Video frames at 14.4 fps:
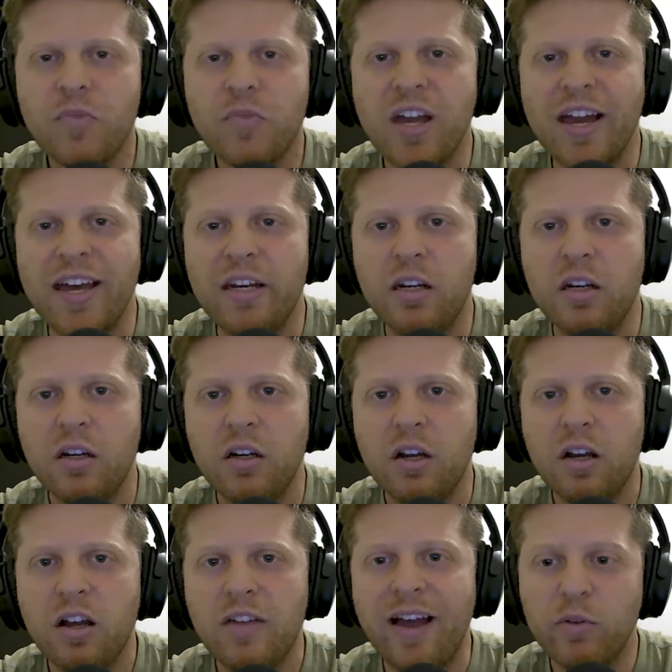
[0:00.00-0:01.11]
And
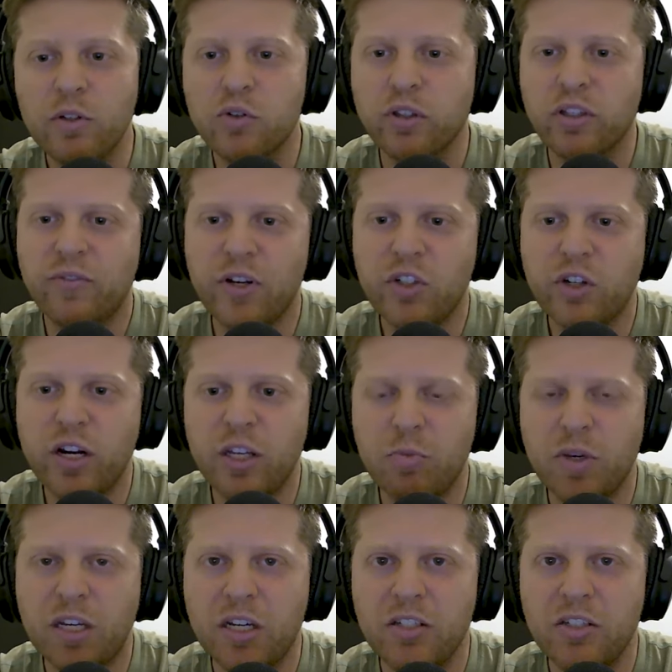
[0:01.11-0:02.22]
that was really frustrating
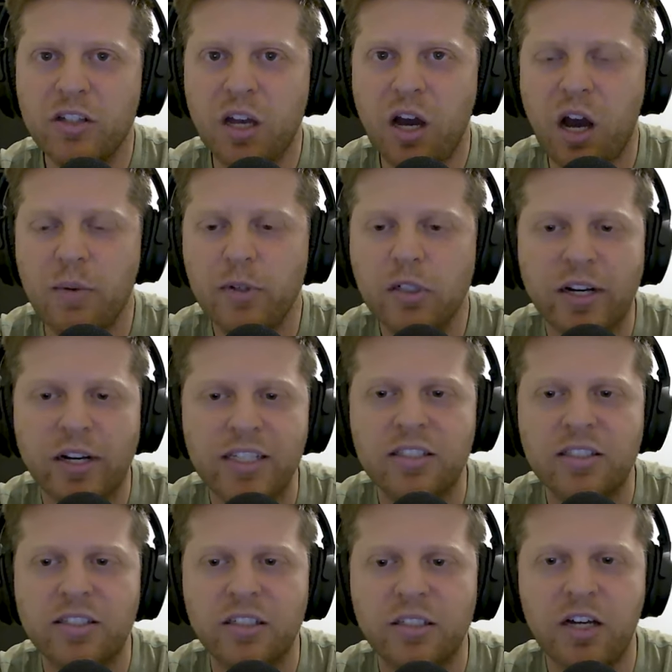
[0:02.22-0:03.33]
because I'm her
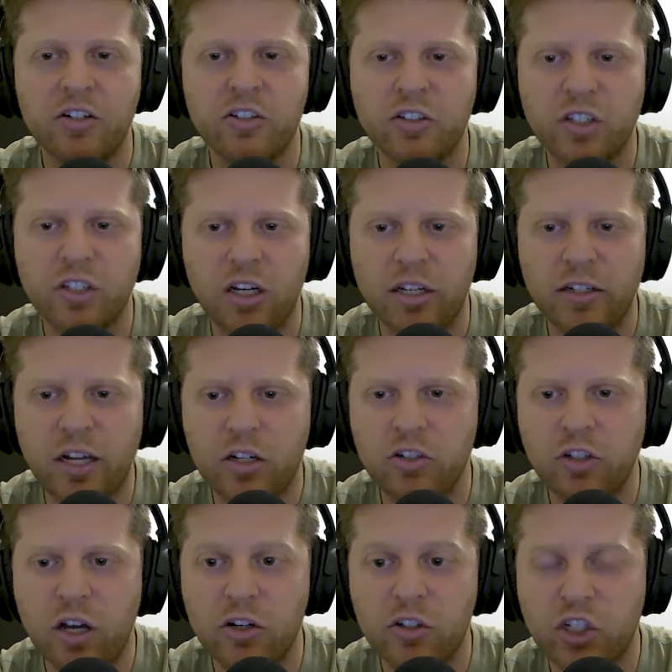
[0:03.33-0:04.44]
grandson, not her son, not her
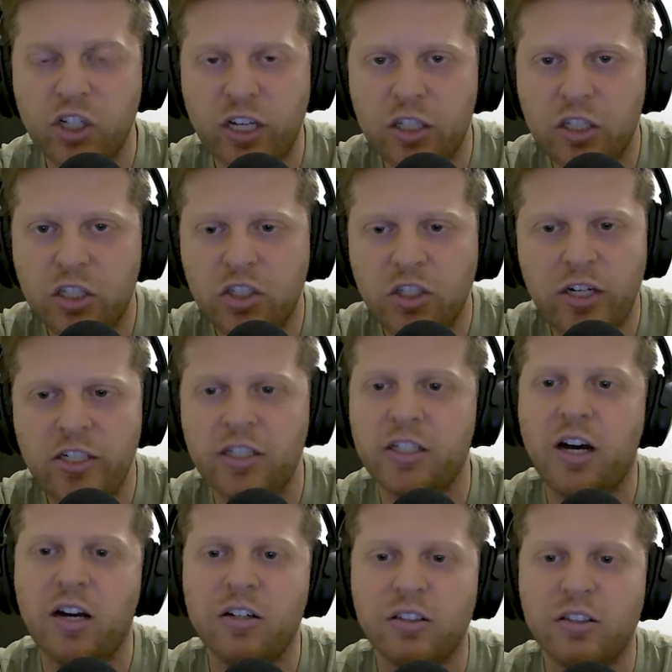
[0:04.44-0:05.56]
daughter. She has a son and a
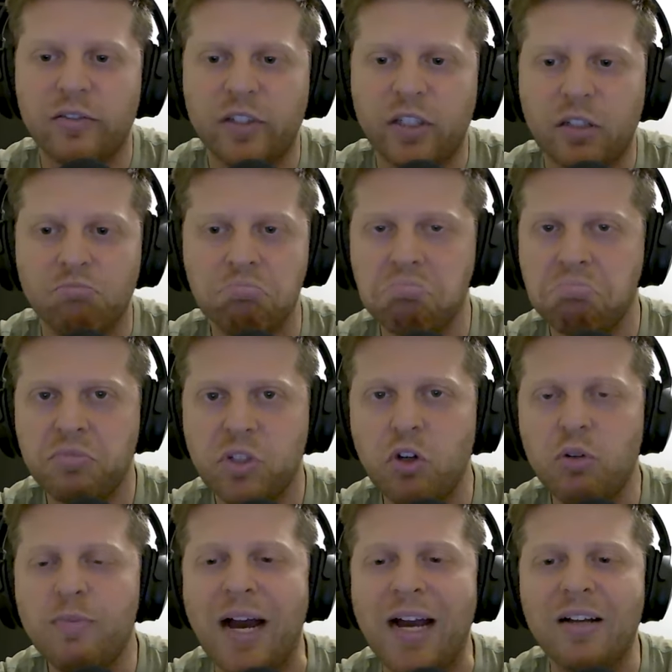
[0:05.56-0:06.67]
daughter living 2
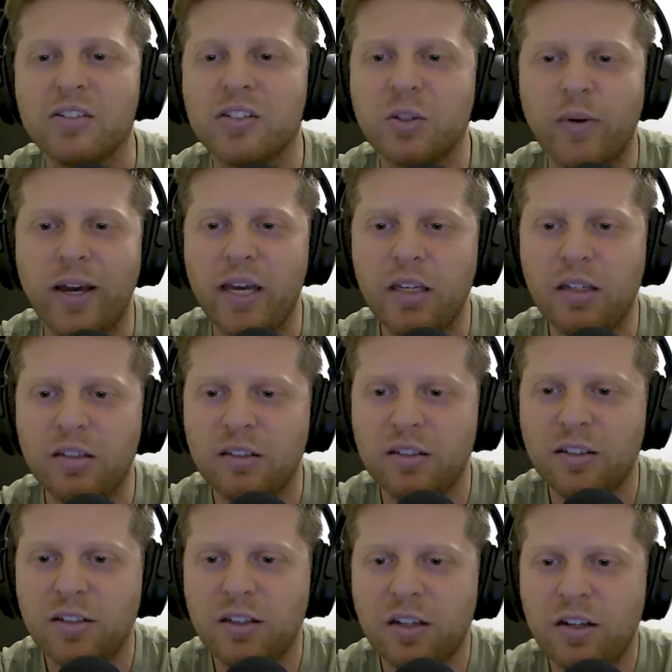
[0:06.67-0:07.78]
miles away,
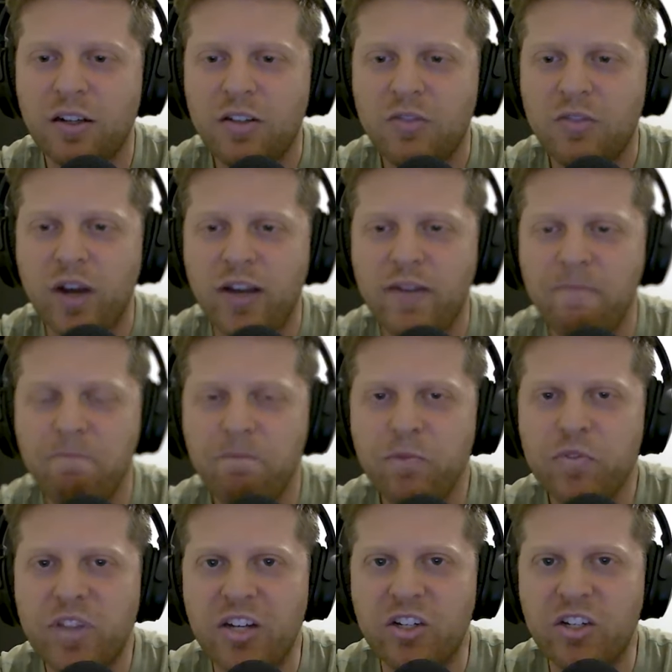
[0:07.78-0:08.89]
right?
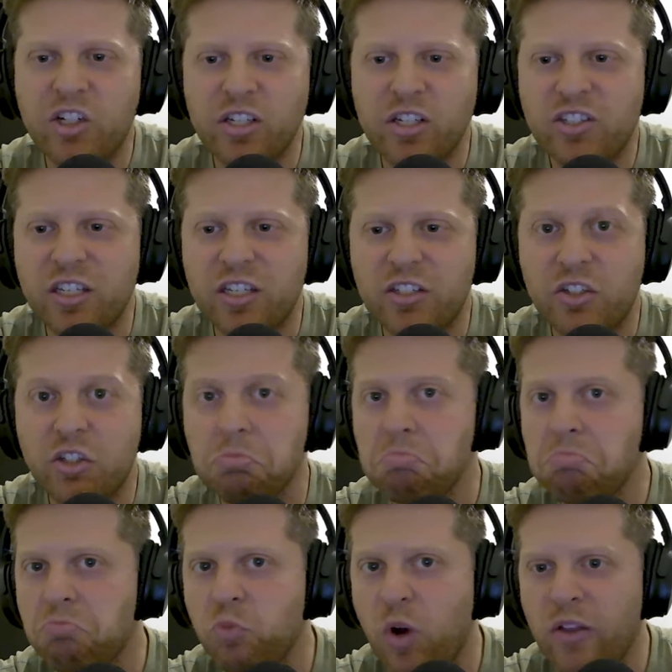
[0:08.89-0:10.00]
That she sees
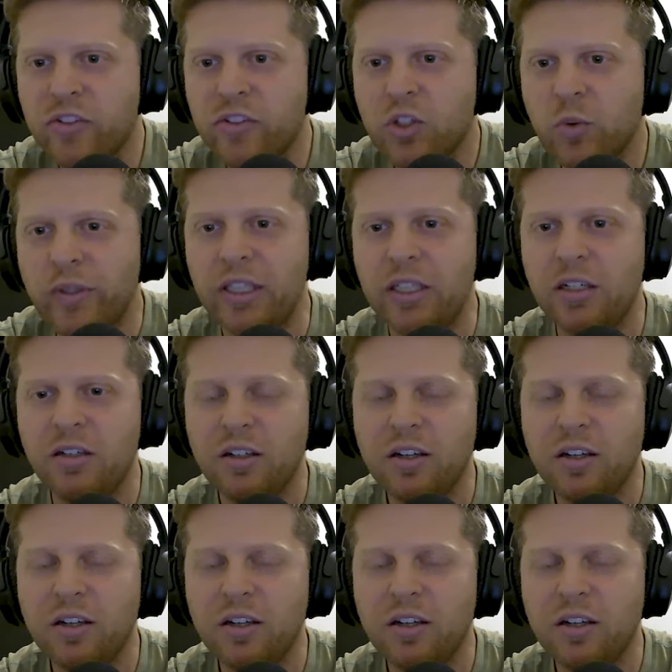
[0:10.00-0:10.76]
once a week.